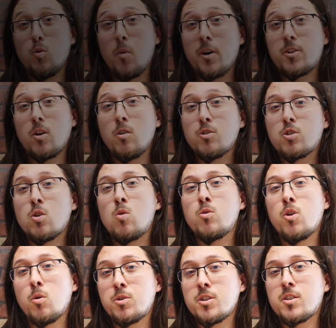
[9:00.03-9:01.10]
You might
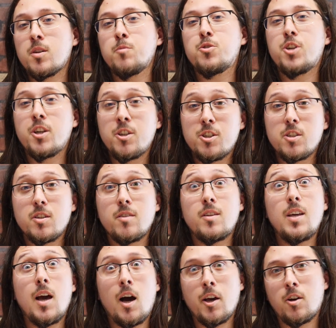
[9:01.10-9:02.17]
also notice some changes
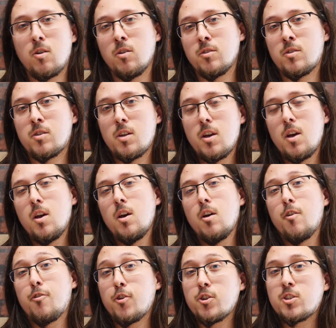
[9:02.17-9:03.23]
in the icons.
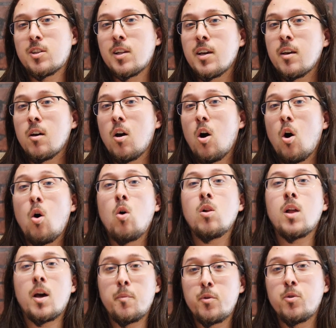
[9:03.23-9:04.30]
Firstly,
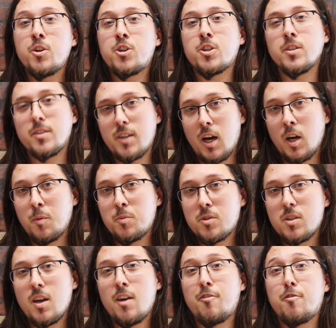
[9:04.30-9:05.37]
all ammunition
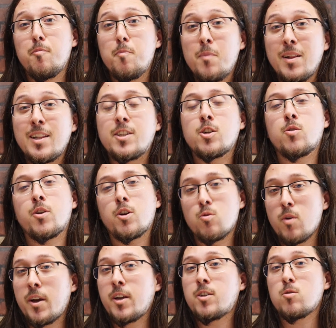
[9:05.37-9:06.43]
types have
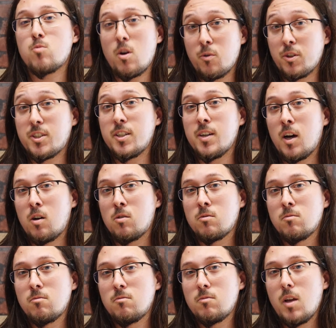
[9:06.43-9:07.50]
military-grade rarity
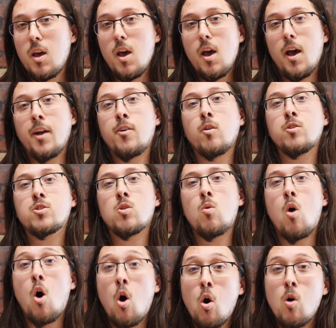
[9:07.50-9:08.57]
now, and
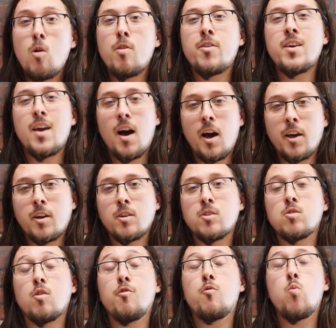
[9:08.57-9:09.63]
also all the
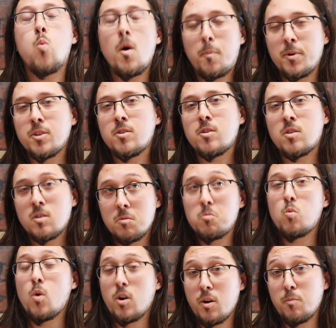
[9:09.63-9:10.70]
icons of weapons
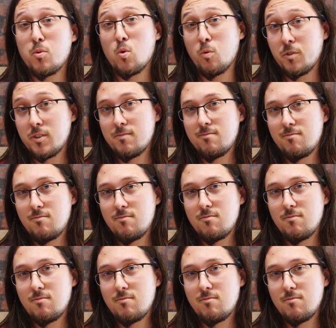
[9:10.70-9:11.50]
were improved.